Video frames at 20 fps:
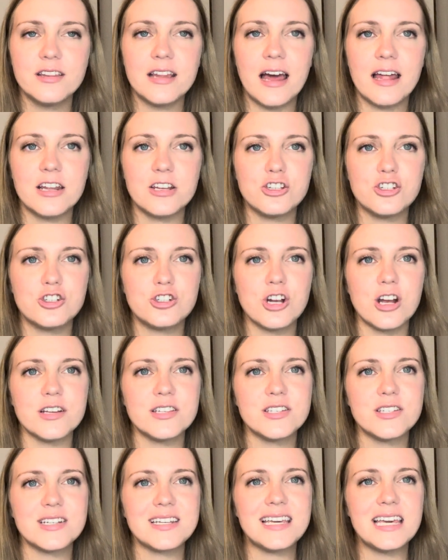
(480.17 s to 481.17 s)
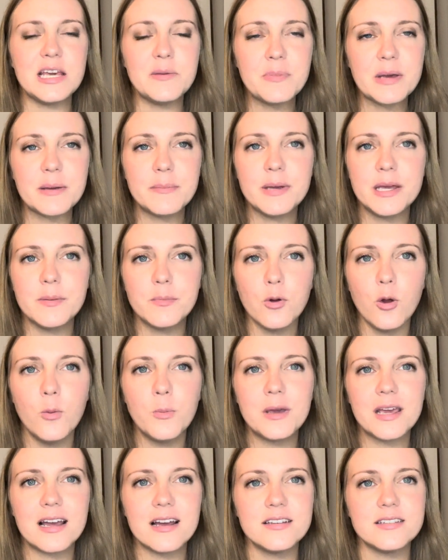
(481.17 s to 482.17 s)
that is just keeping people
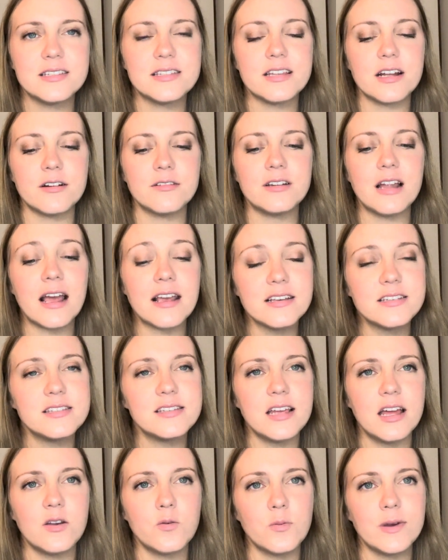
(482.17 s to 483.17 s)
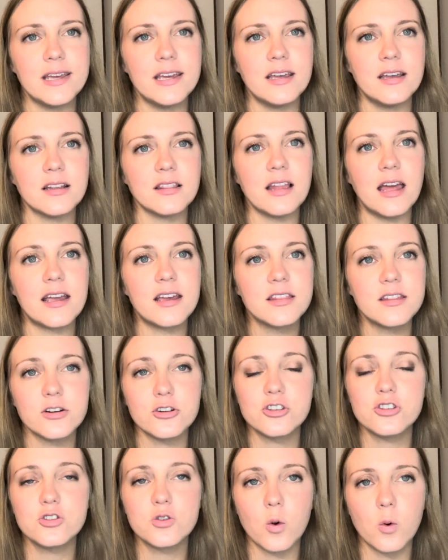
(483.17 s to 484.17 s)
because they're nice and we like their
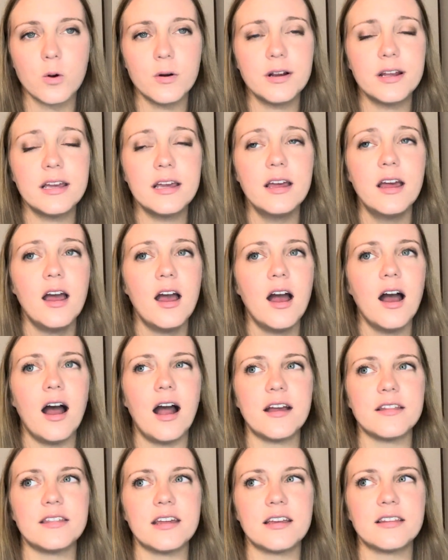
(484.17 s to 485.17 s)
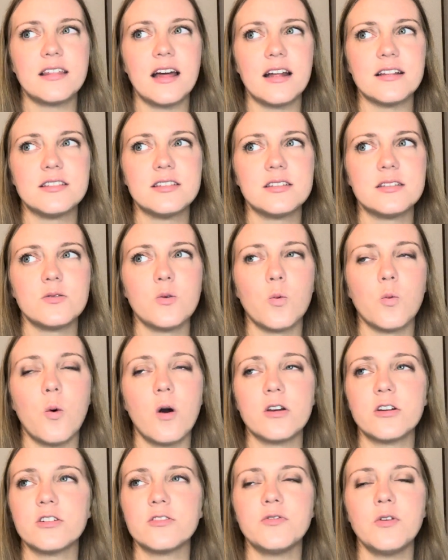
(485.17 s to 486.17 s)
story. I think that's
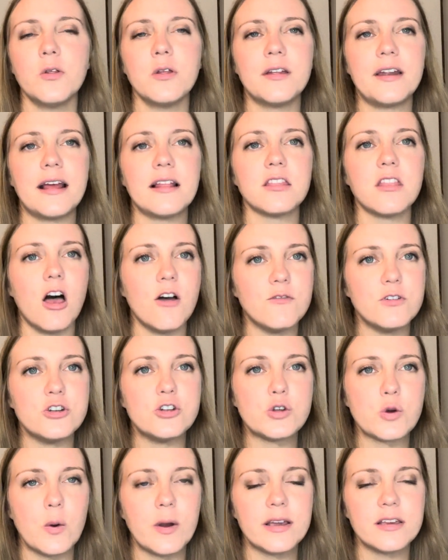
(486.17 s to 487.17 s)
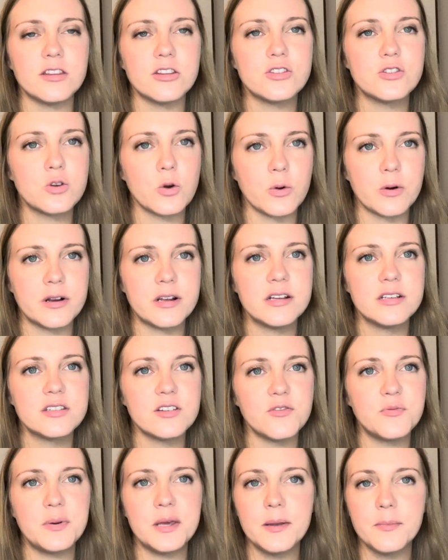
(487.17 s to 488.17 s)
wonderful, and I love enjoying the stories
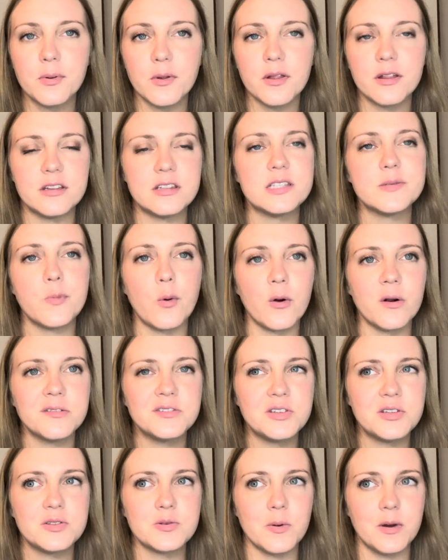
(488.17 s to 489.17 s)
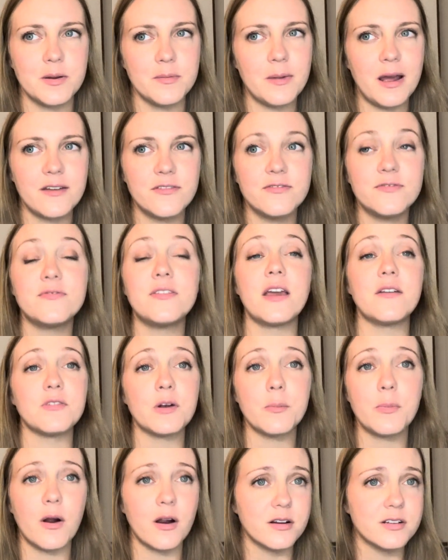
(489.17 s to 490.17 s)
of people in sports. It's one of my
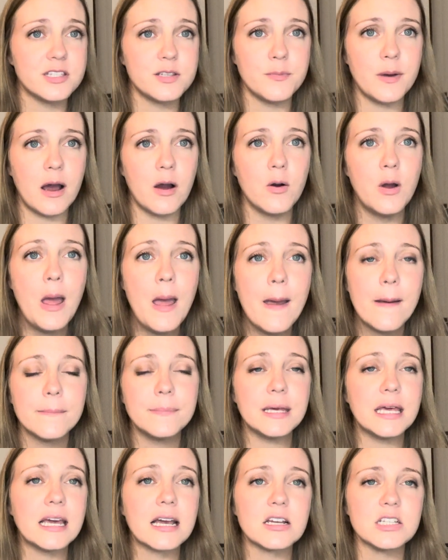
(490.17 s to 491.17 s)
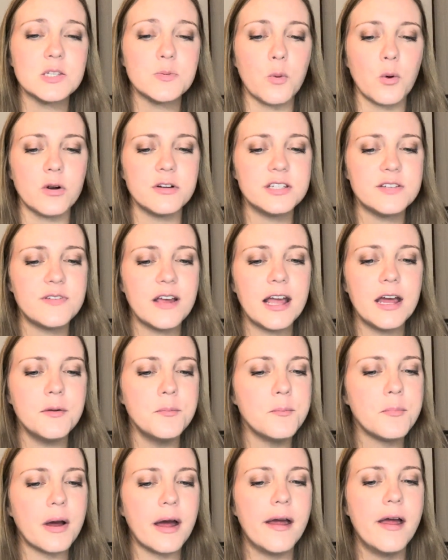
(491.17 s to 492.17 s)
favorite parts about being a sports
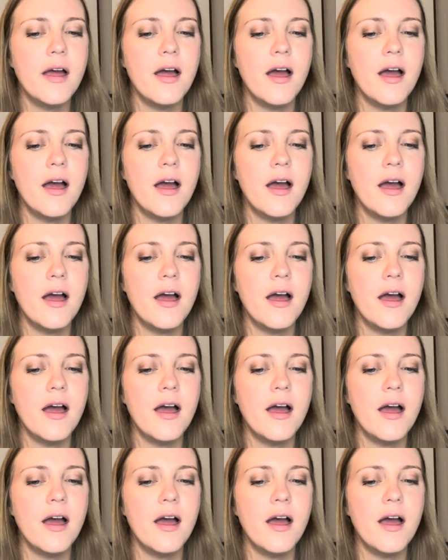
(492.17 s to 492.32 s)
fan, but